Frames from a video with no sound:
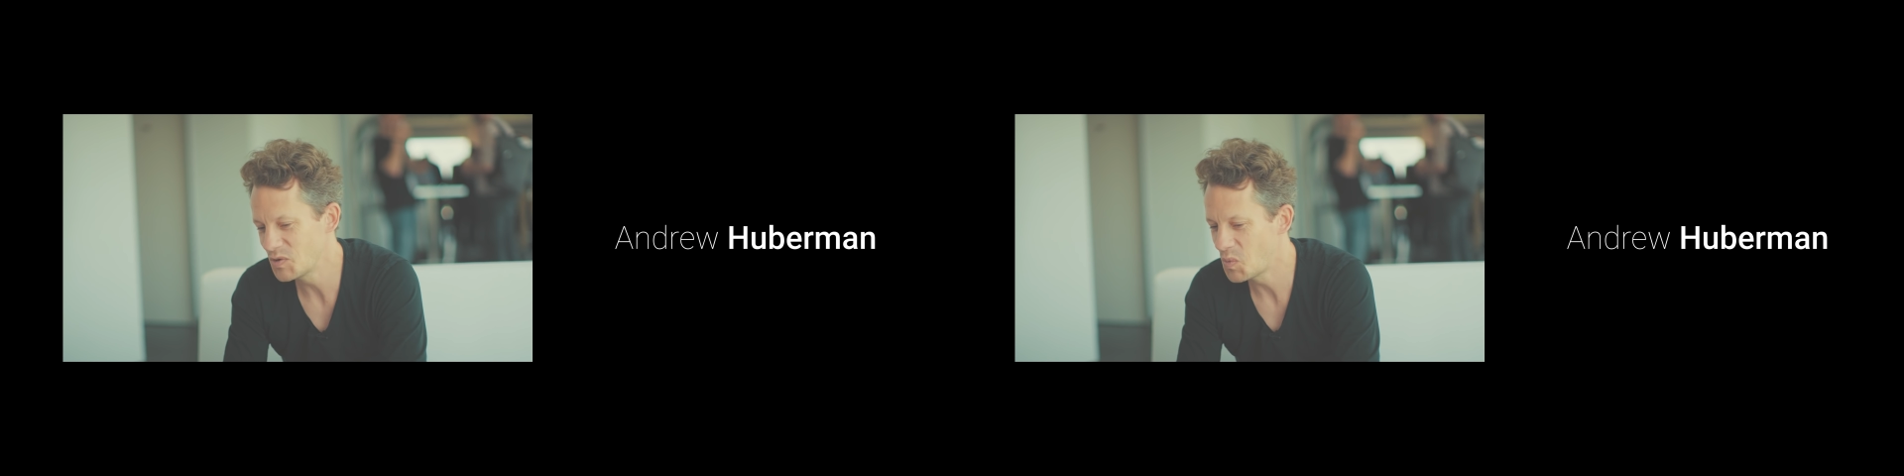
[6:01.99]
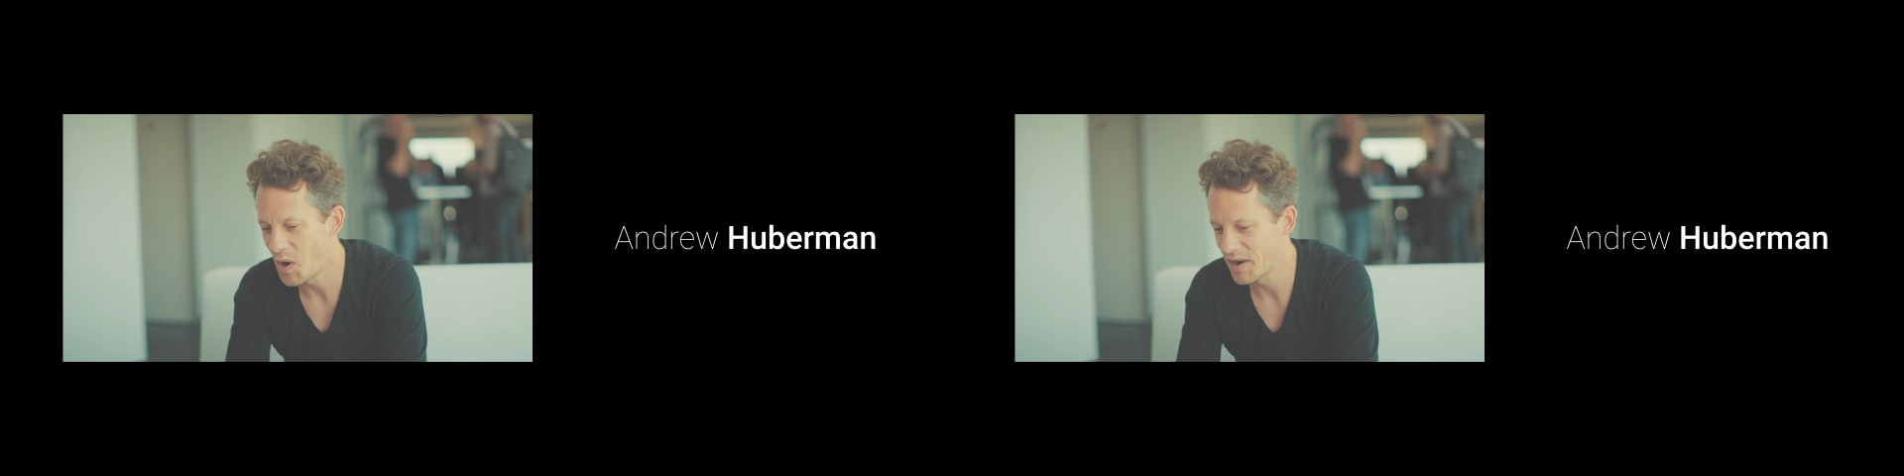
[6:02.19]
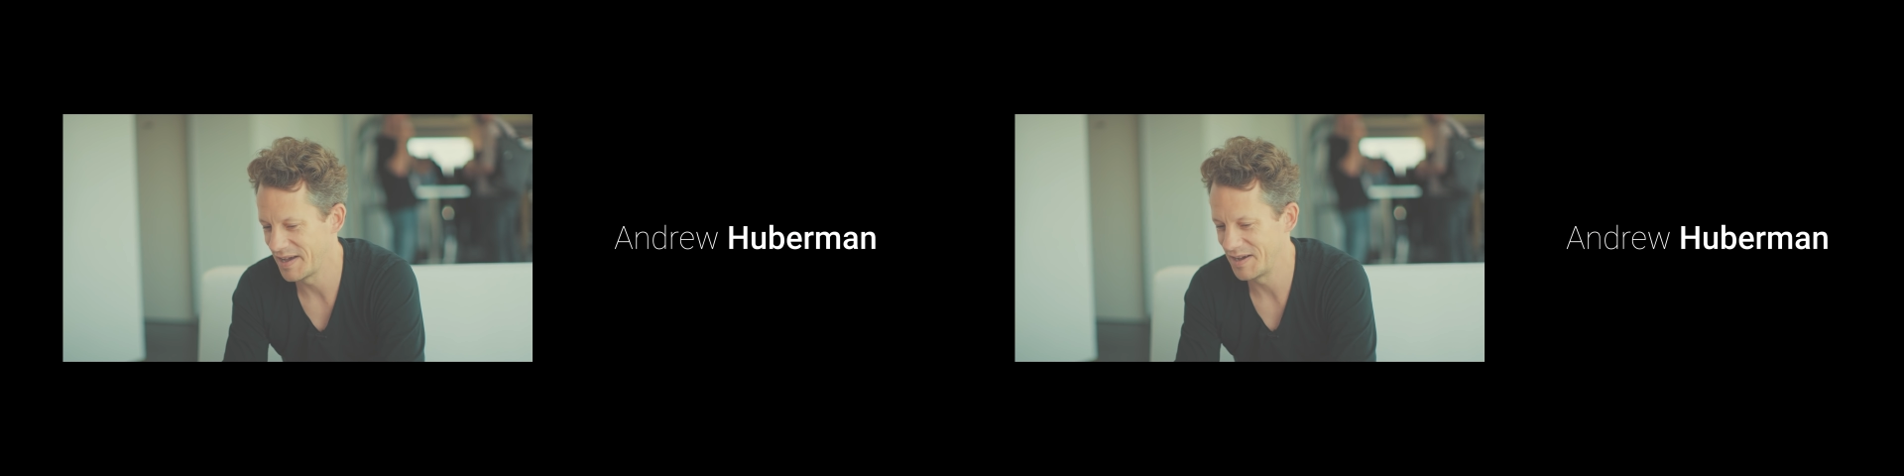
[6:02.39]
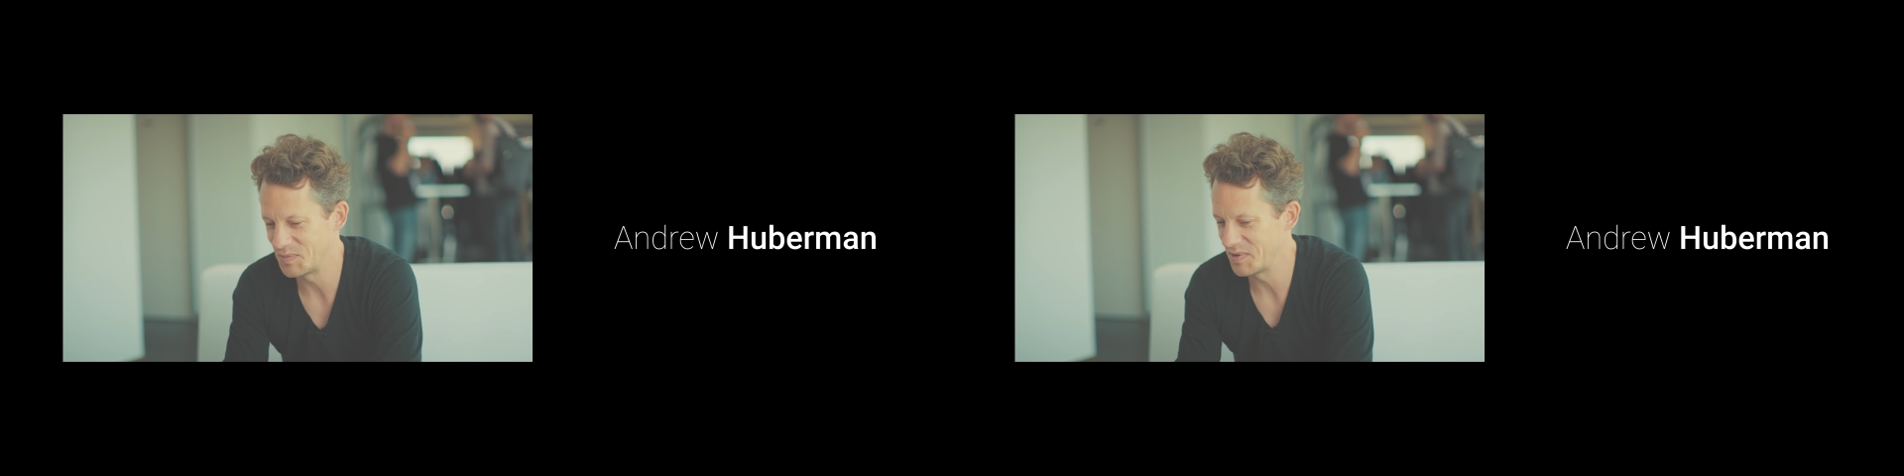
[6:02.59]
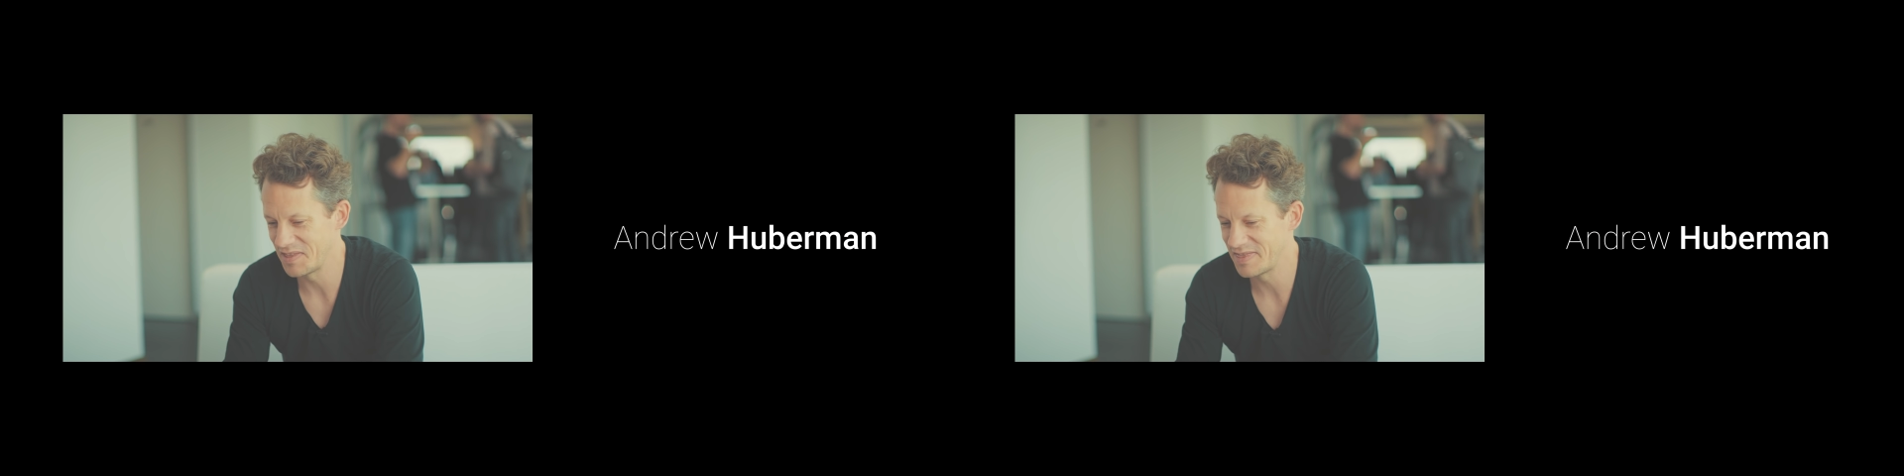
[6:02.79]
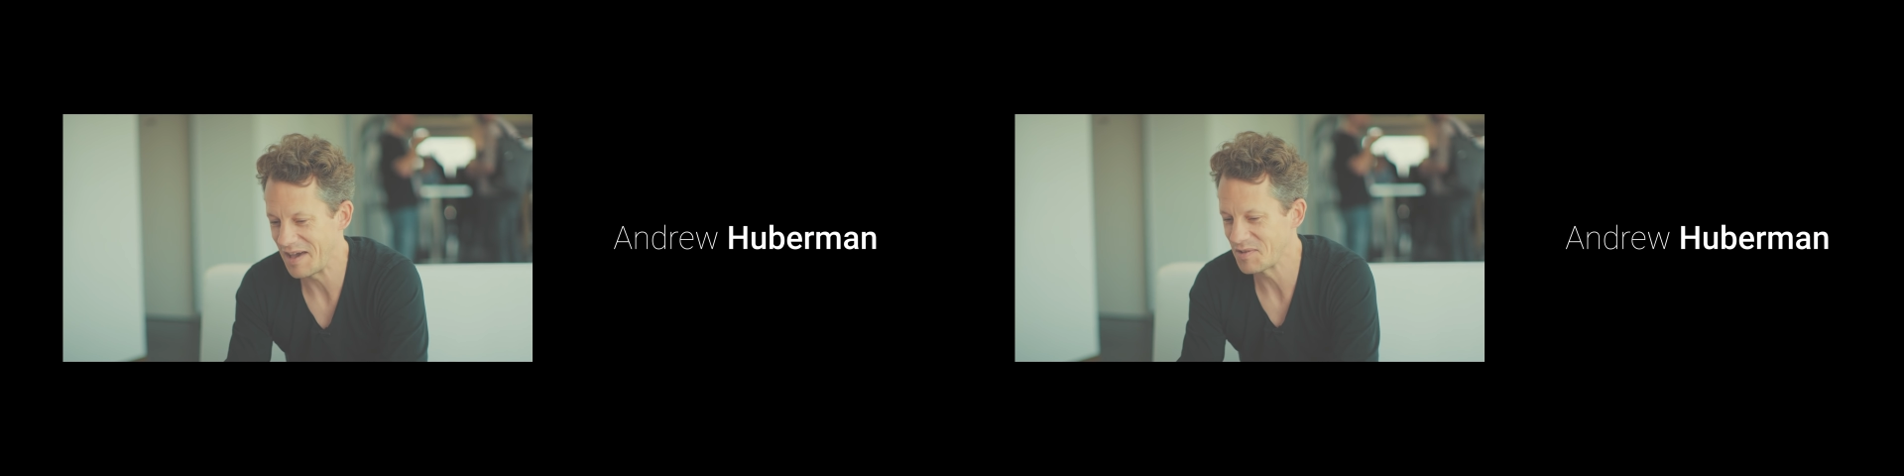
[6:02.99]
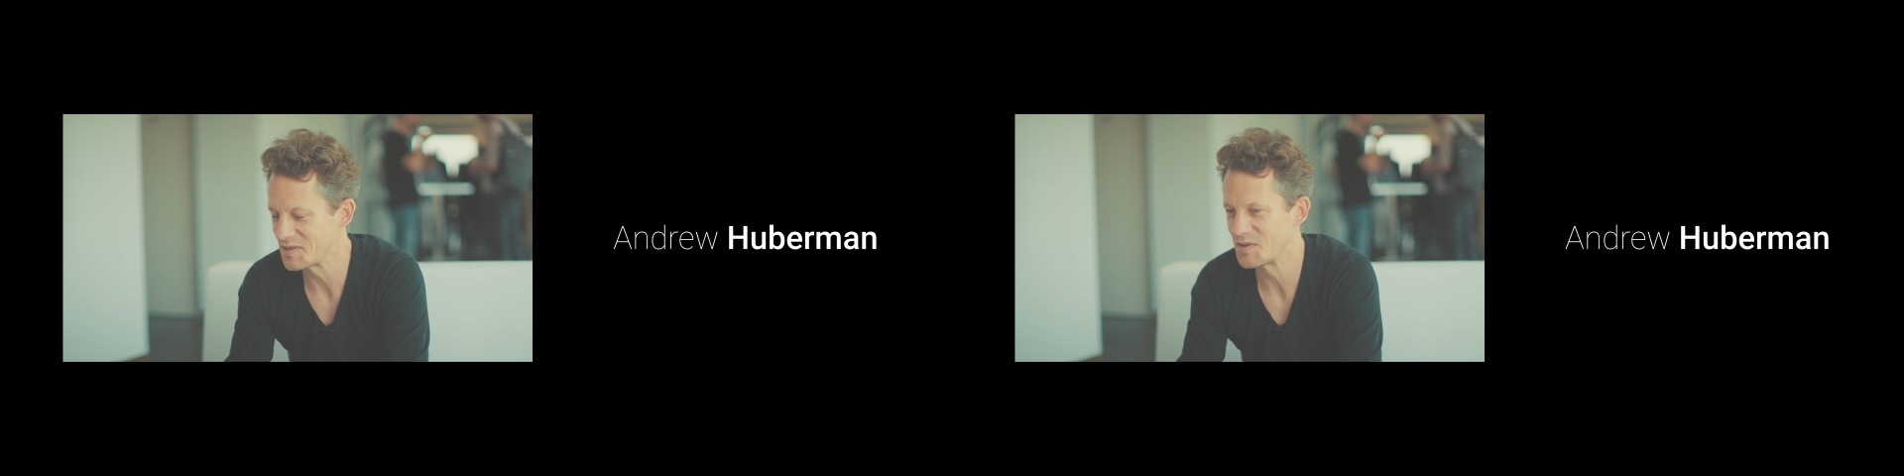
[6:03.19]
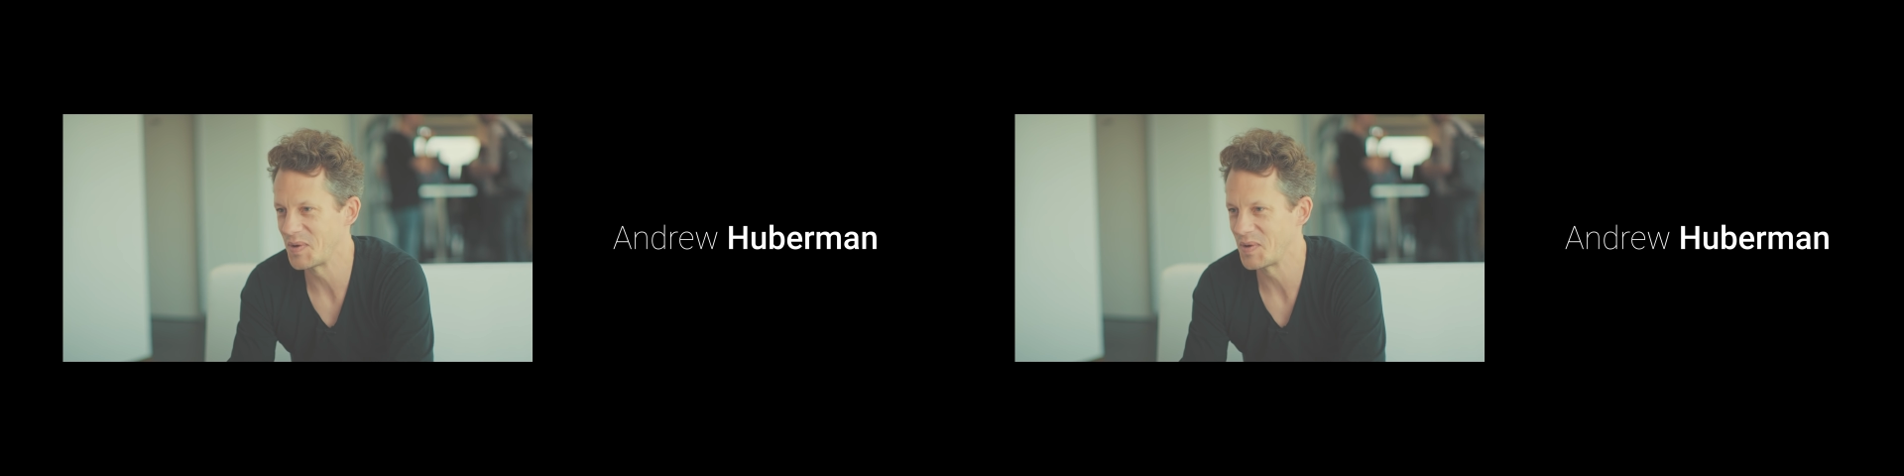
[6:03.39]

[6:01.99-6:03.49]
you walk out with a thousand